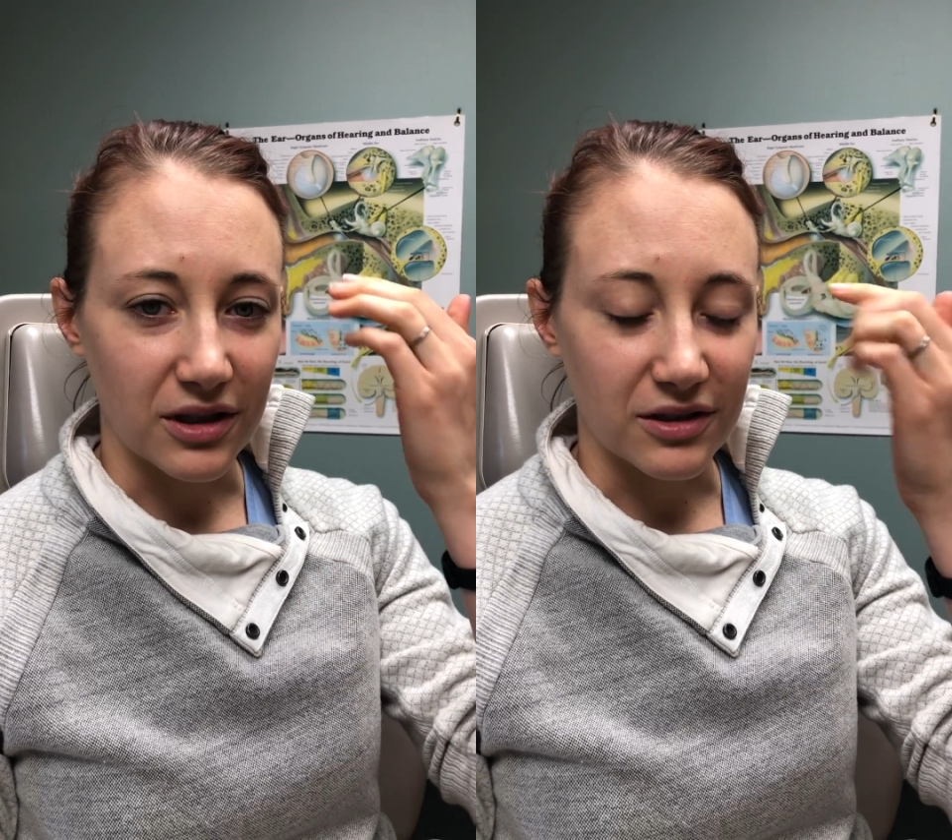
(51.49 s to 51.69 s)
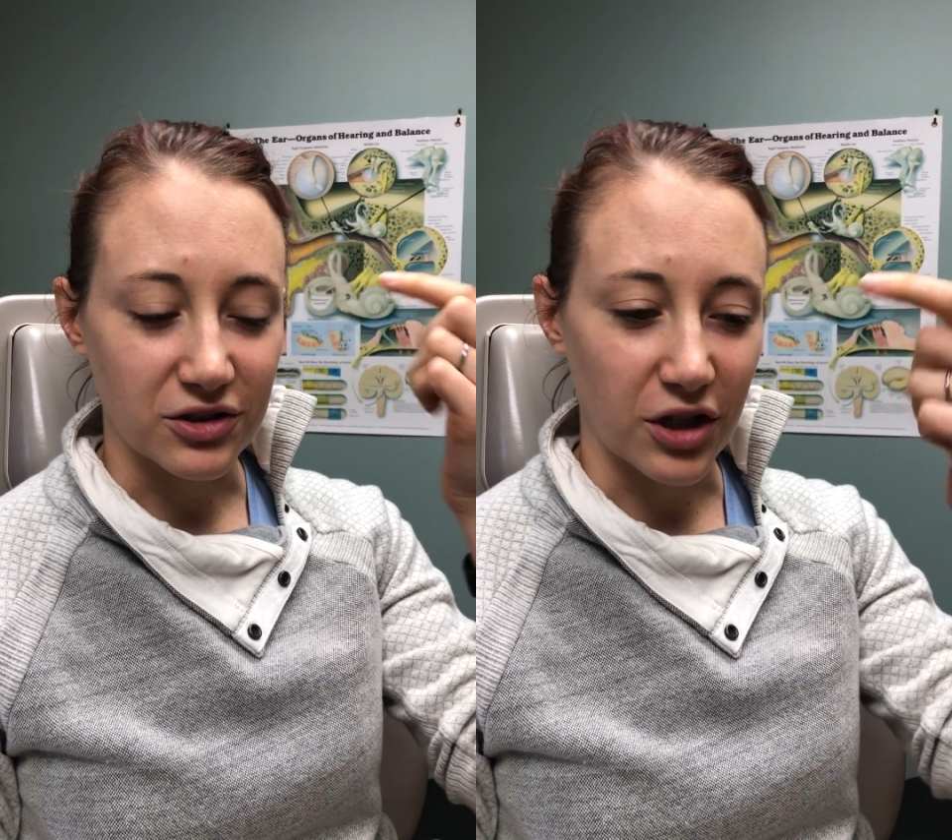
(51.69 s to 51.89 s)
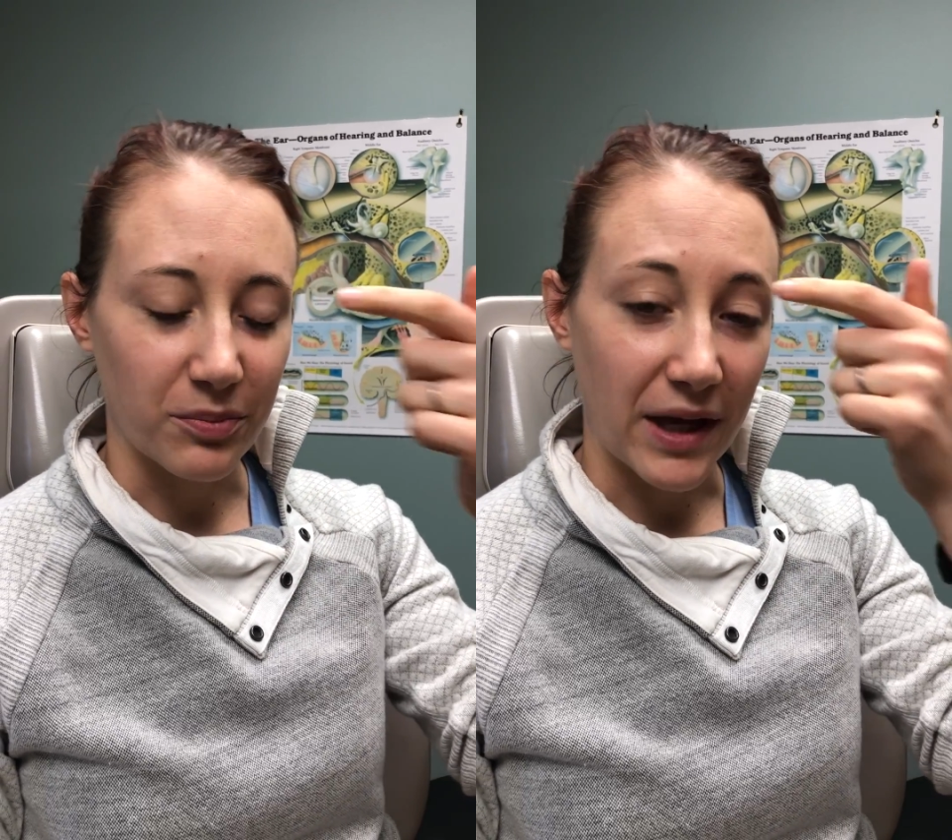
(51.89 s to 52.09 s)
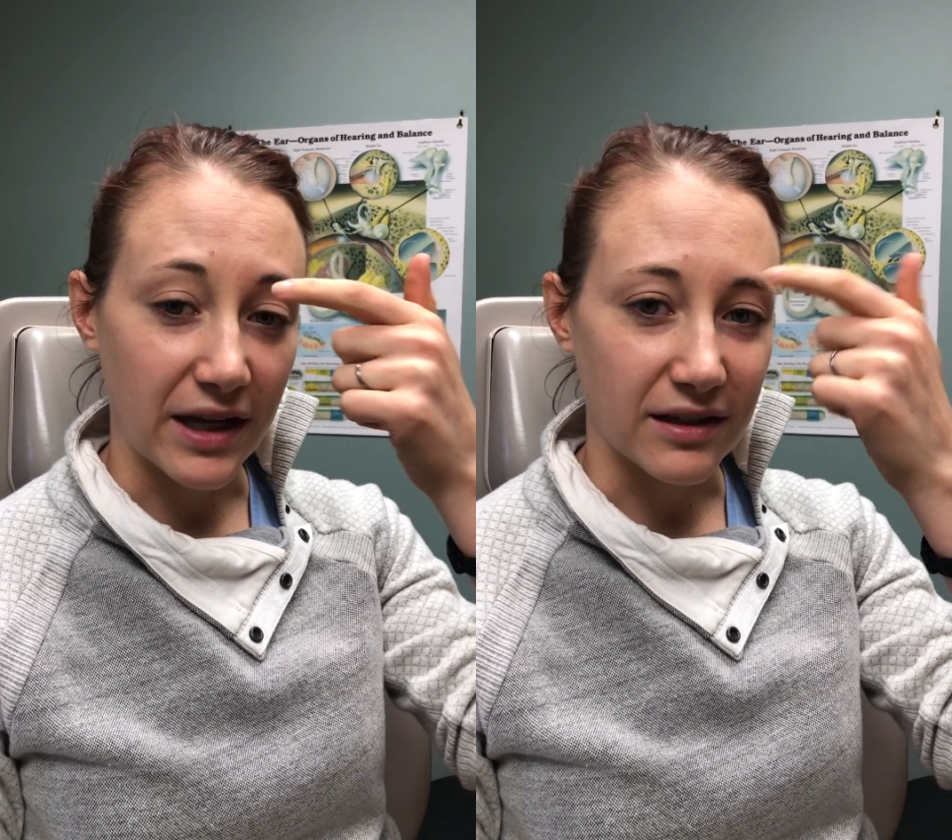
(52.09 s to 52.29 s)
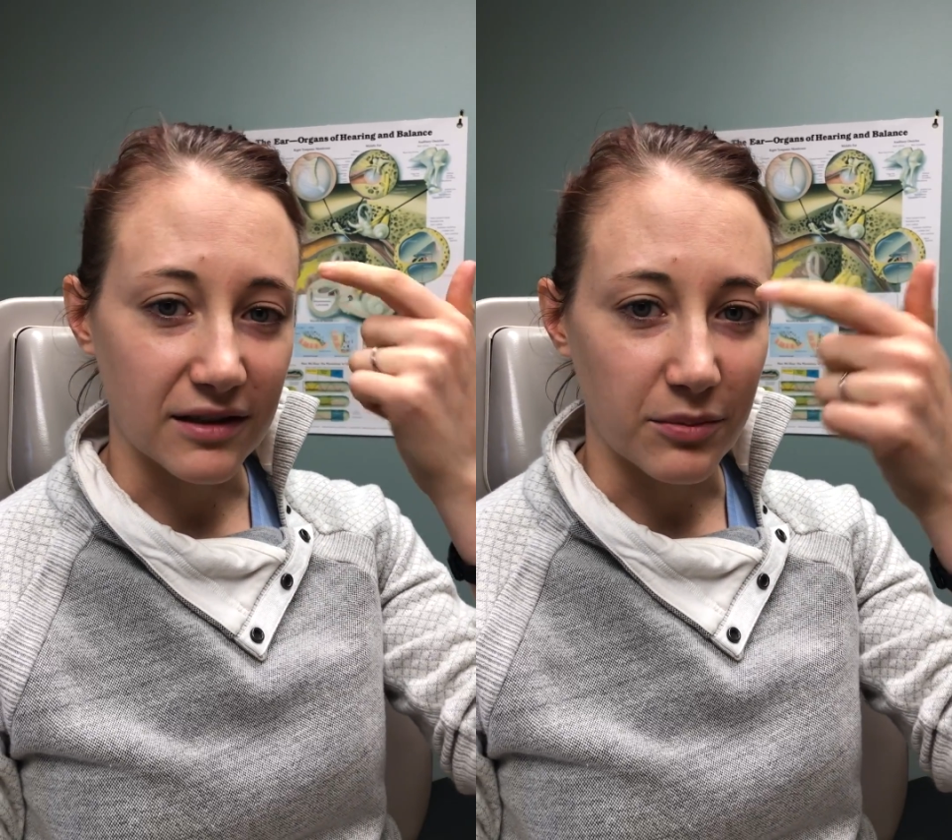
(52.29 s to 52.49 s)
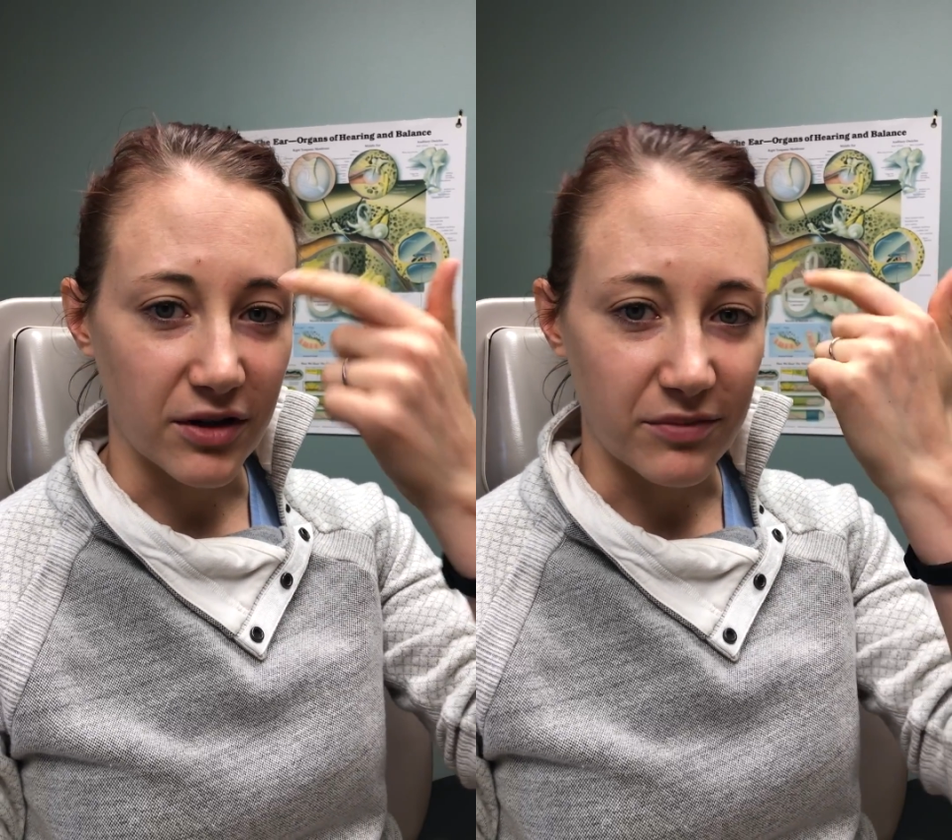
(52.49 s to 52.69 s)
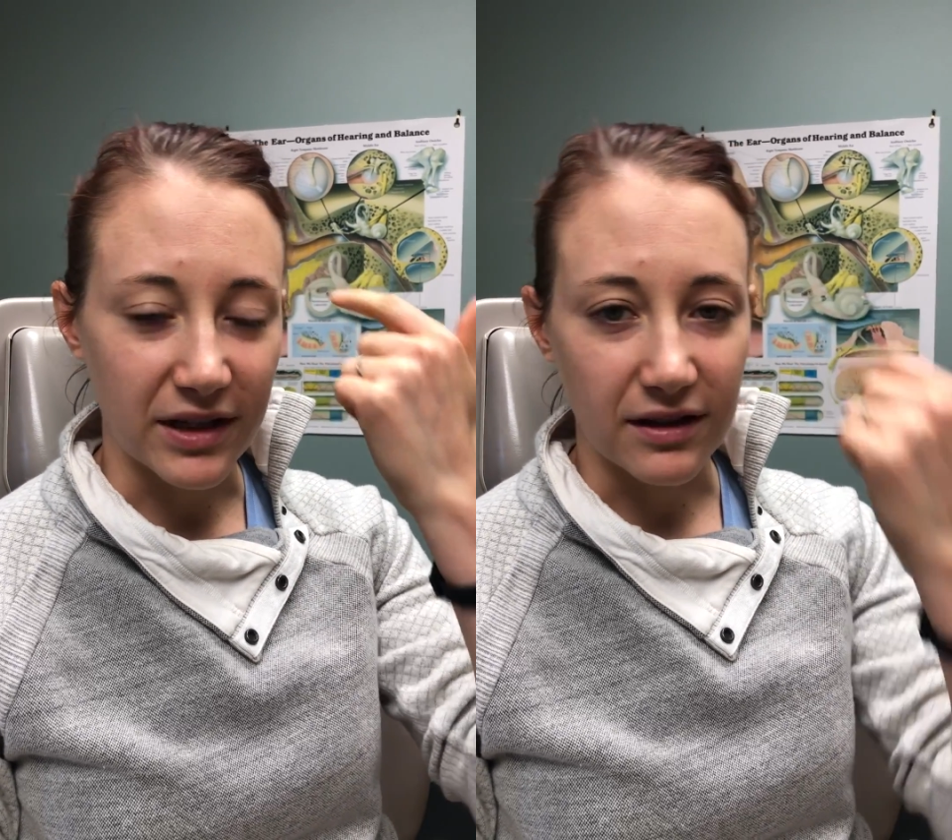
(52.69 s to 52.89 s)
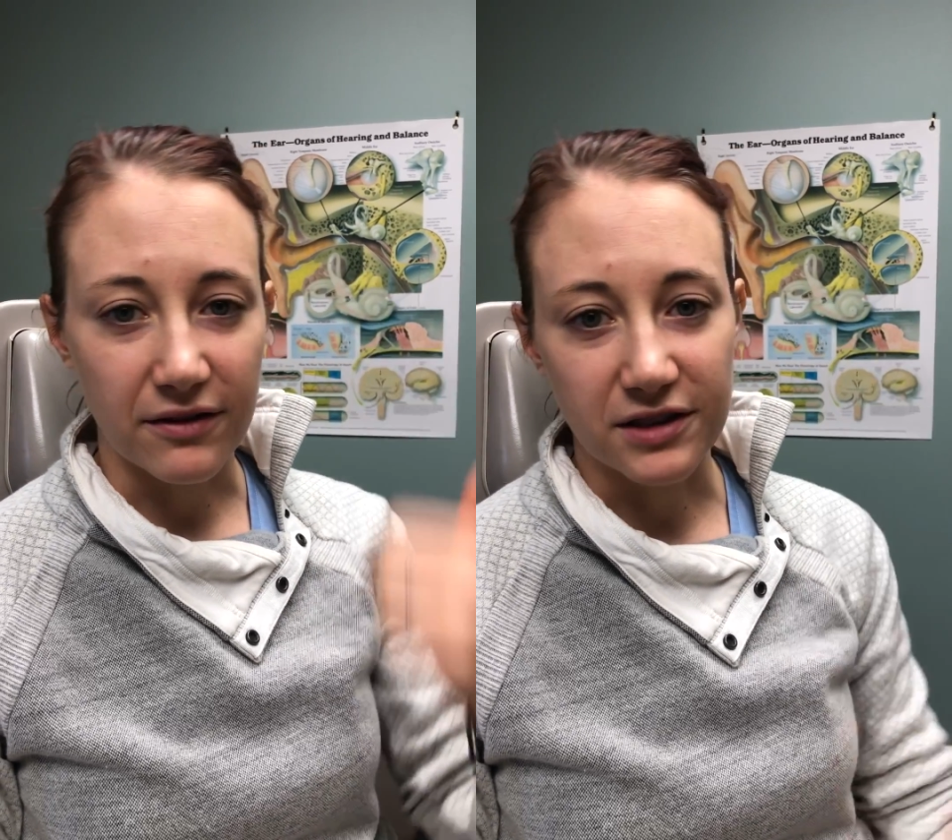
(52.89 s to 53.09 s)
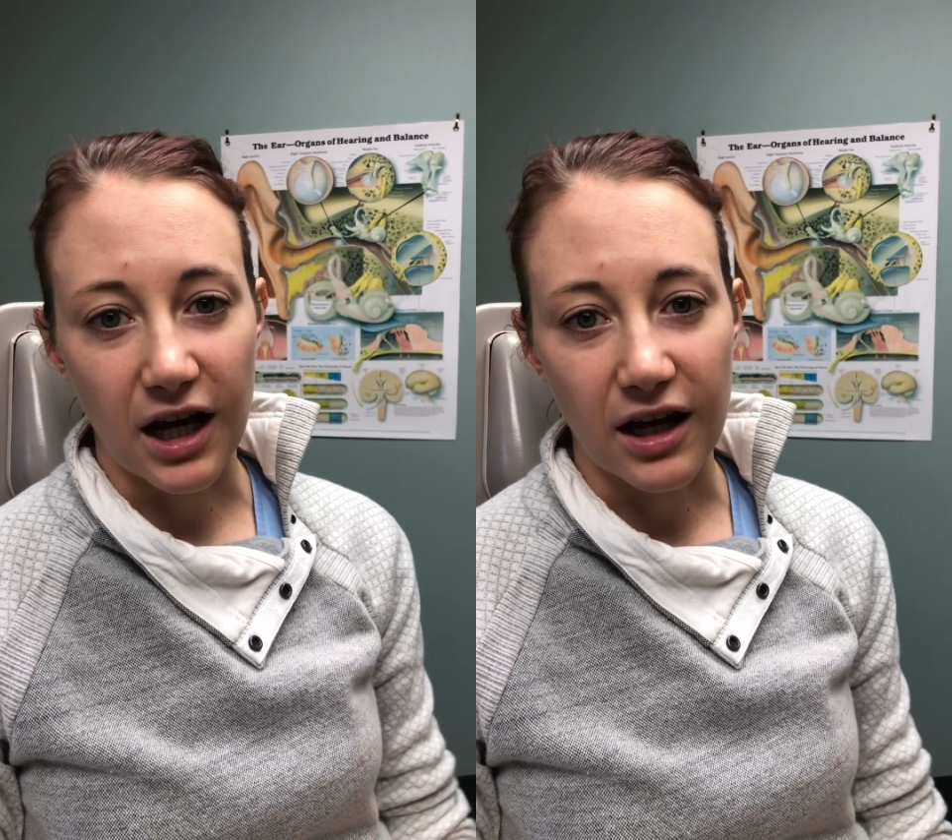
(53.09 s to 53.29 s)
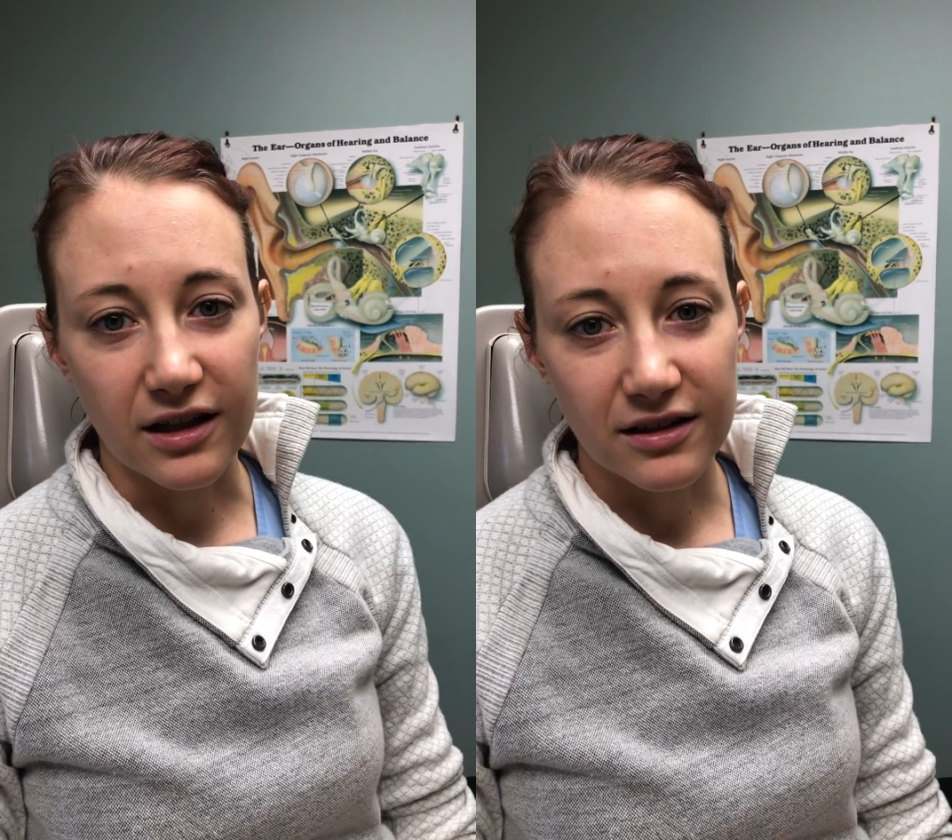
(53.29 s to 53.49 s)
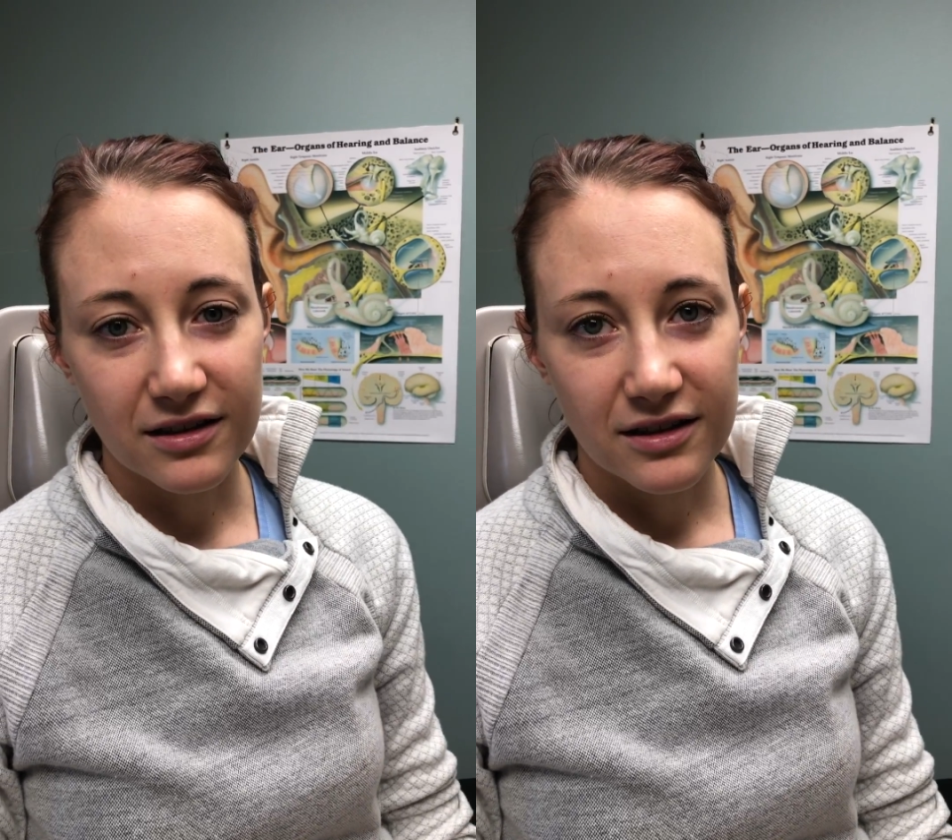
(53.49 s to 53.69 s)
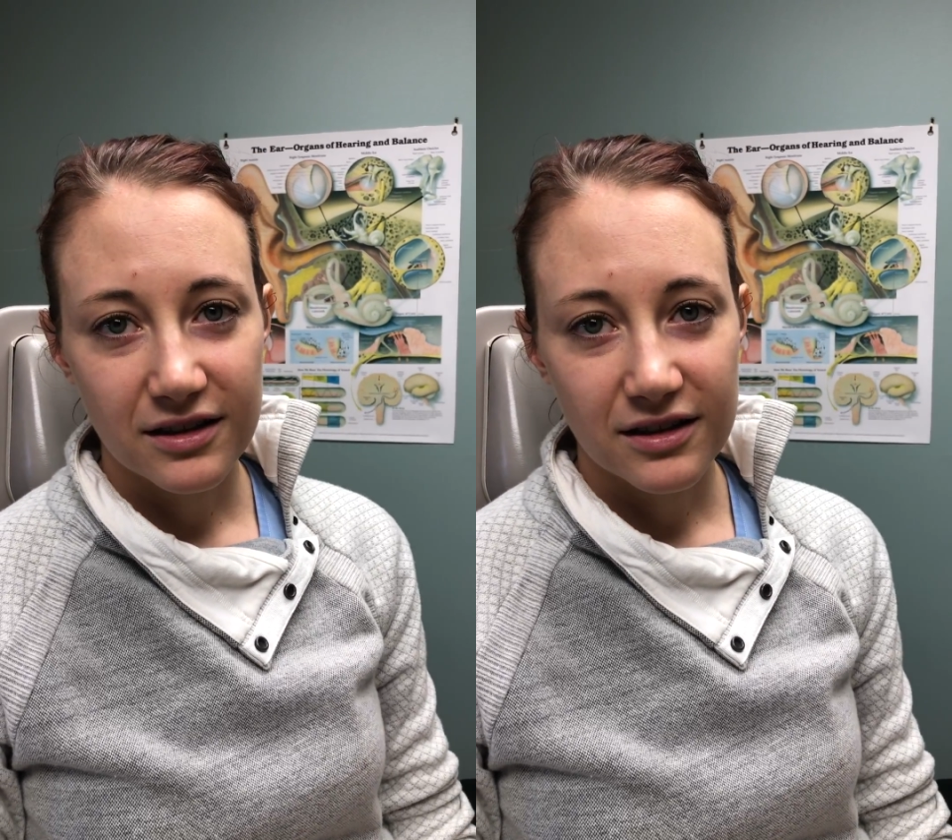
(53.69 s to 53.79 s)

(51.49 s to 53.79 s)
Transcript: a sharp pain above my left eye